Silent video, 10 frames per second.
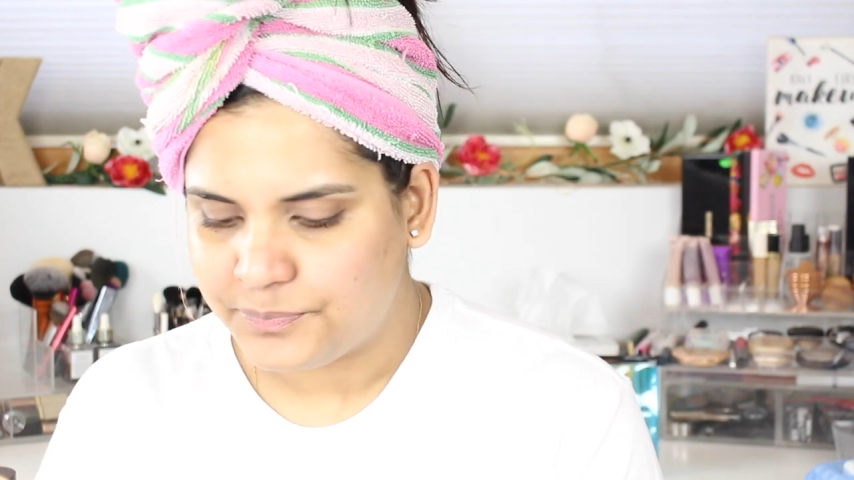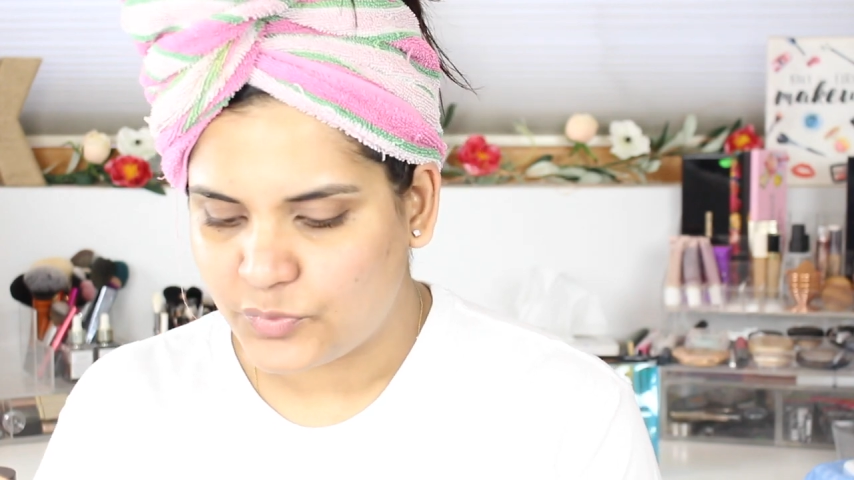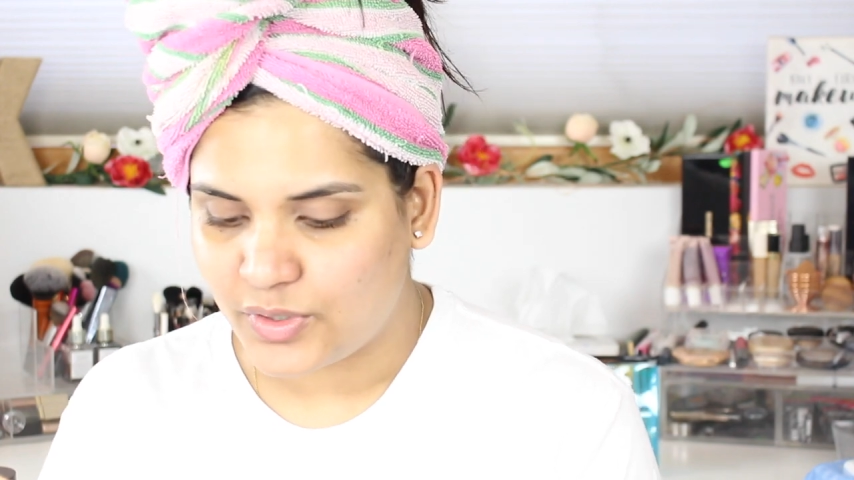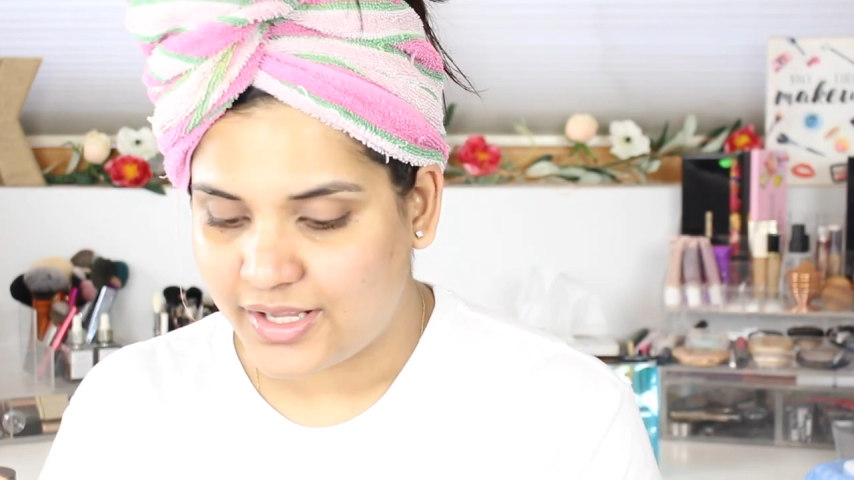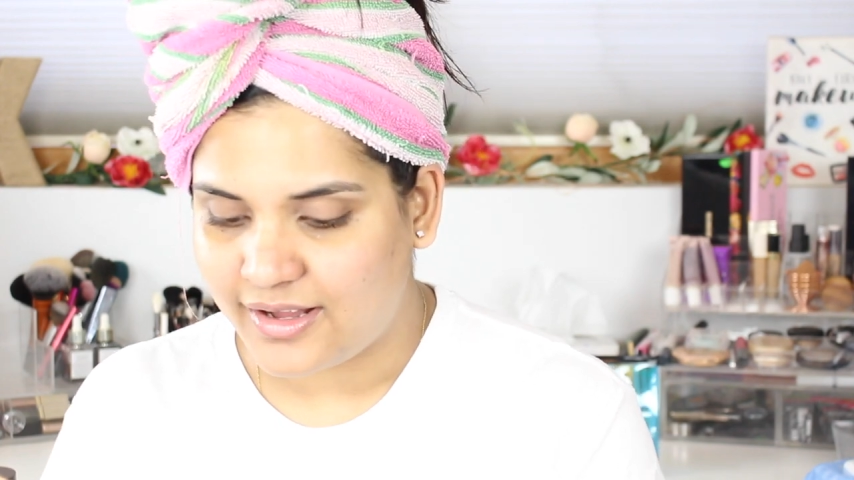
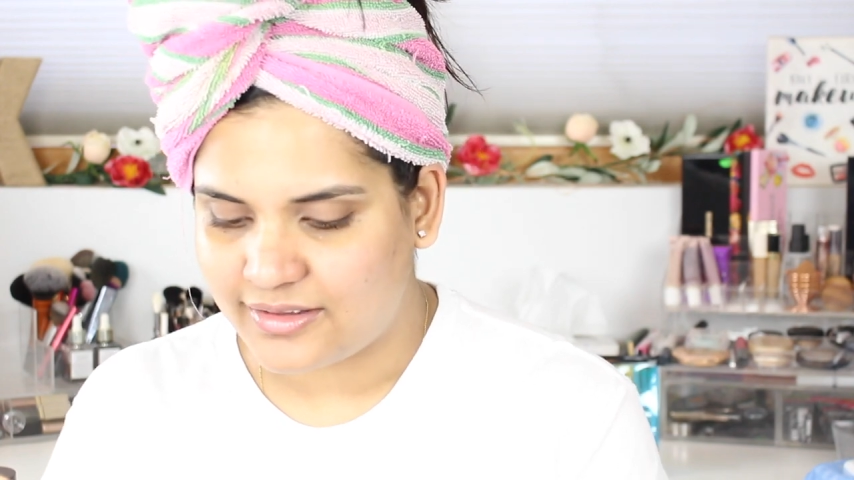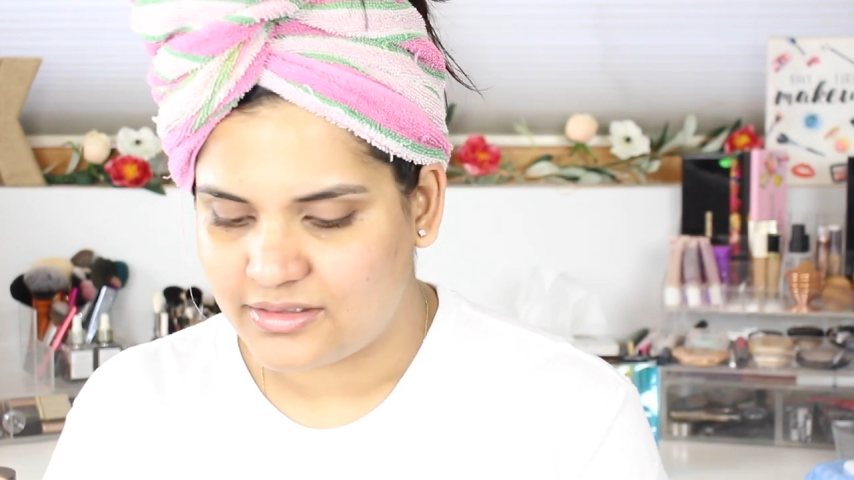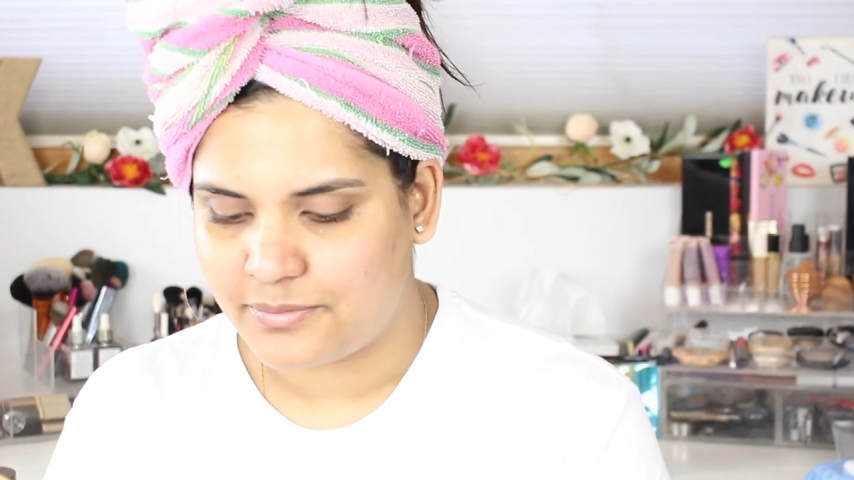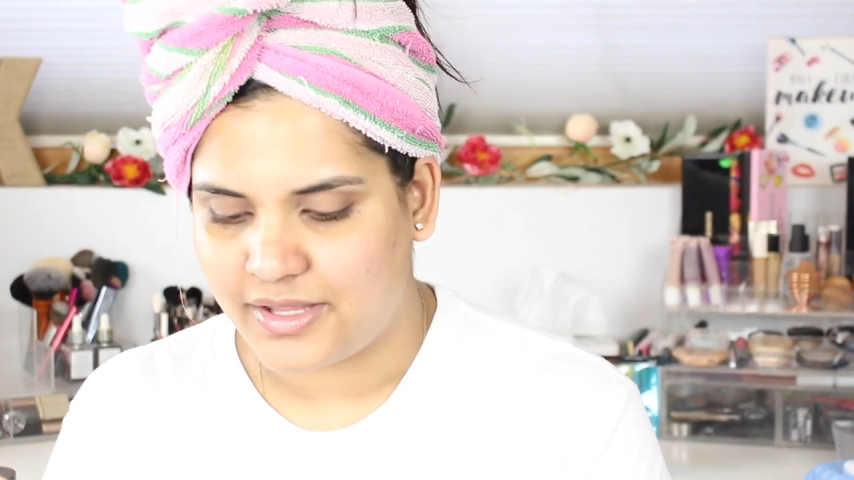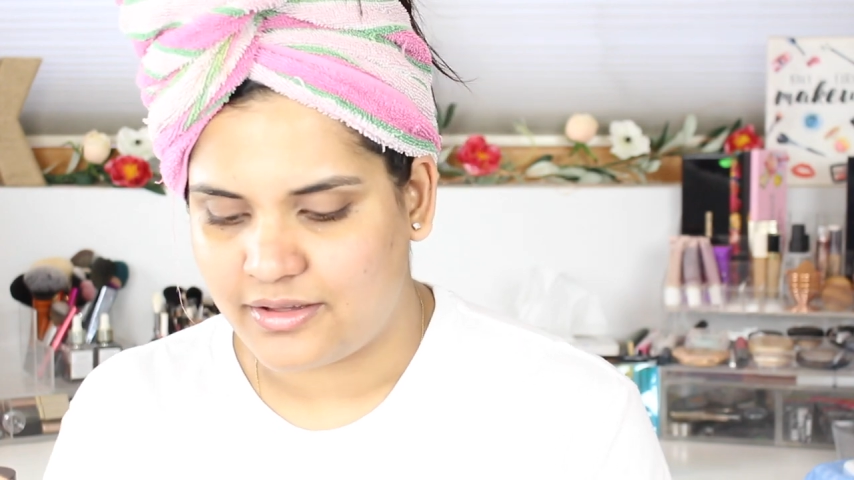when I got
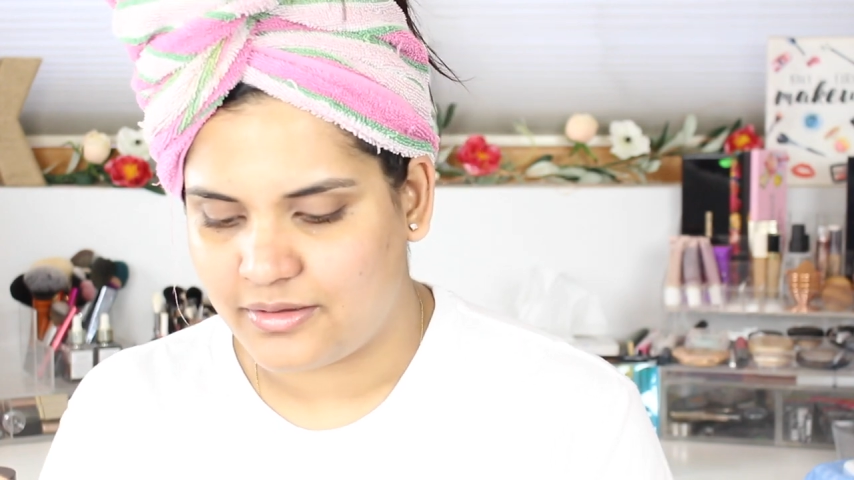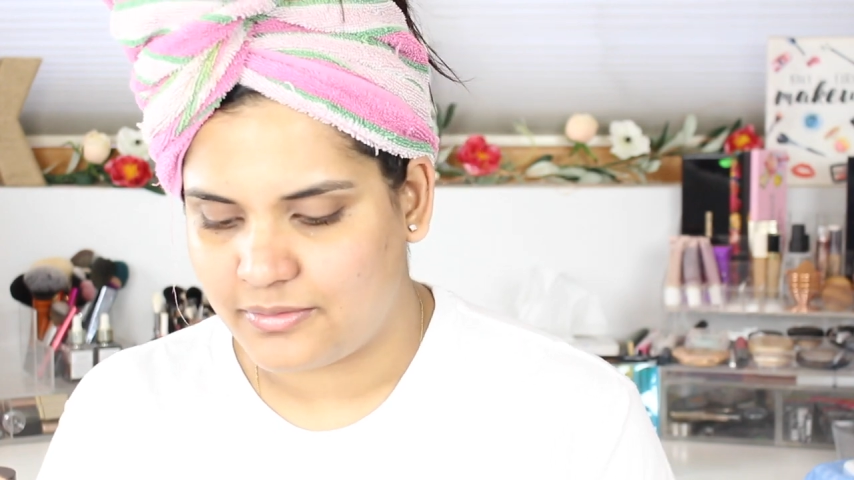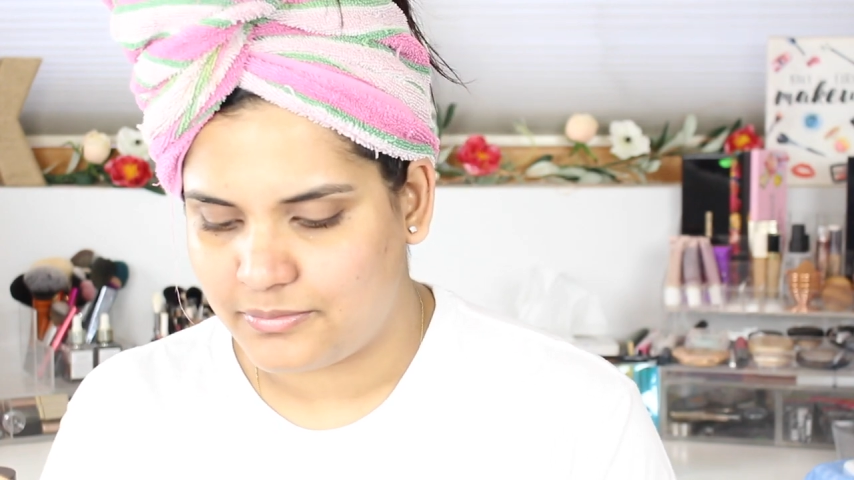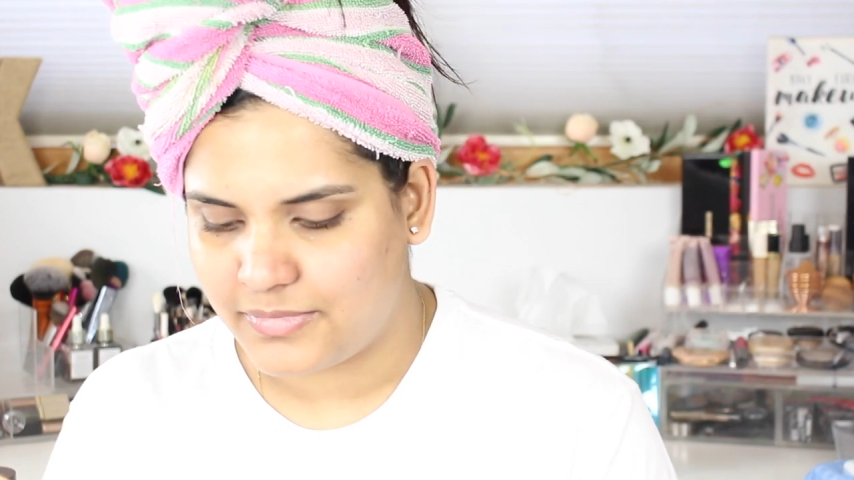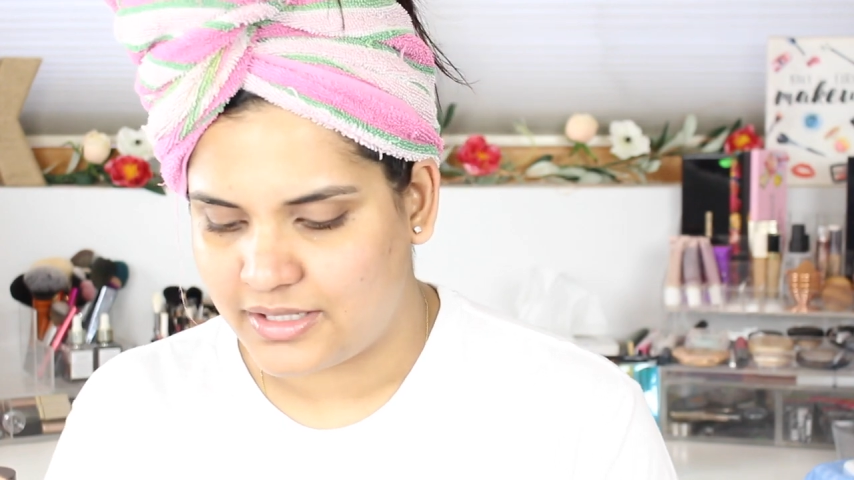the Melt,
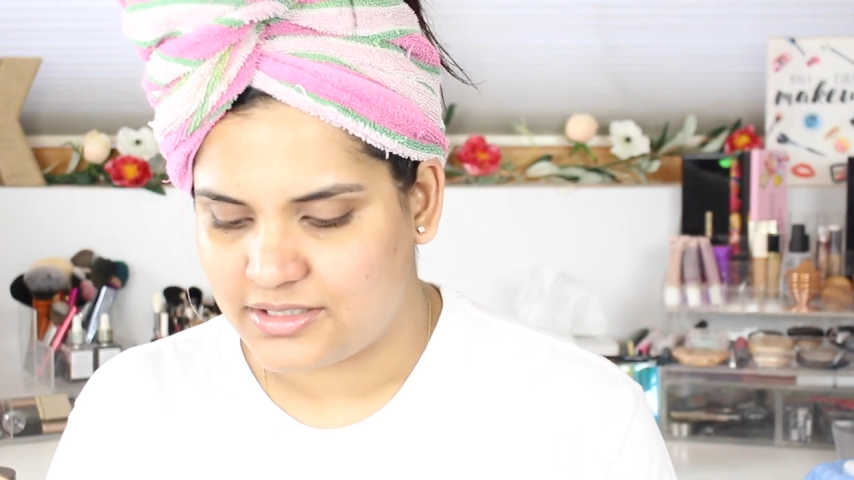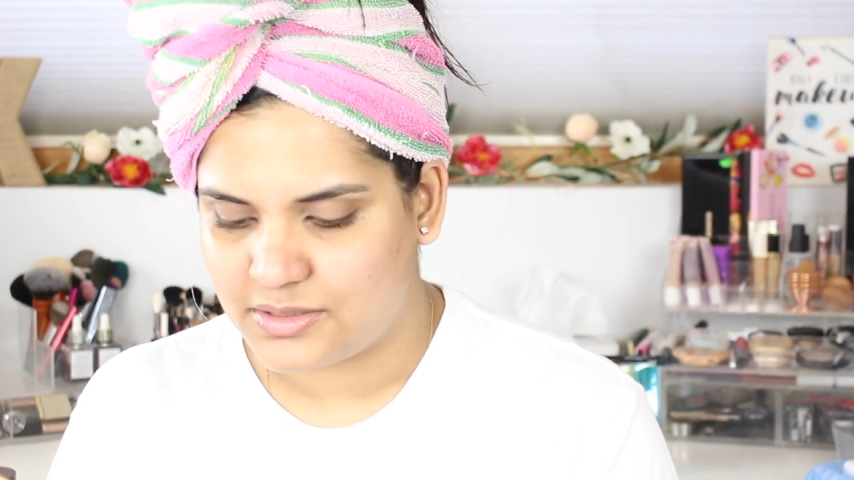Melt